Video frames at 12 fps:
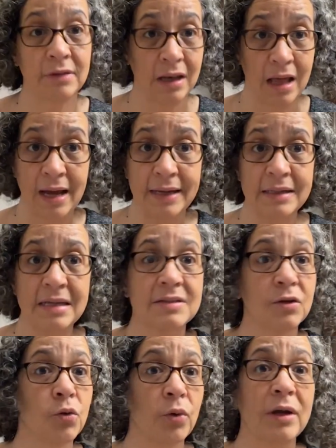the line,
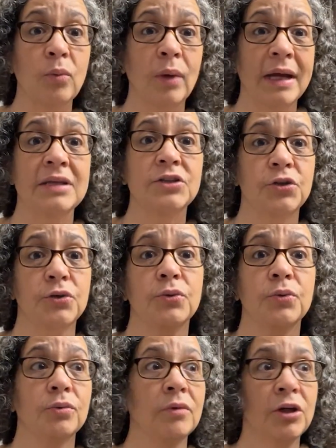is a great way
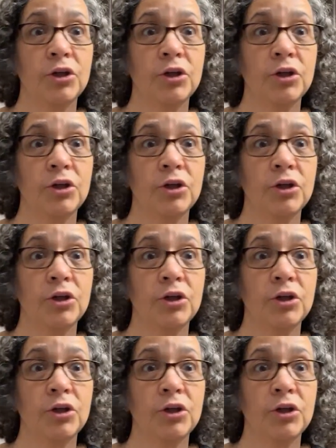to,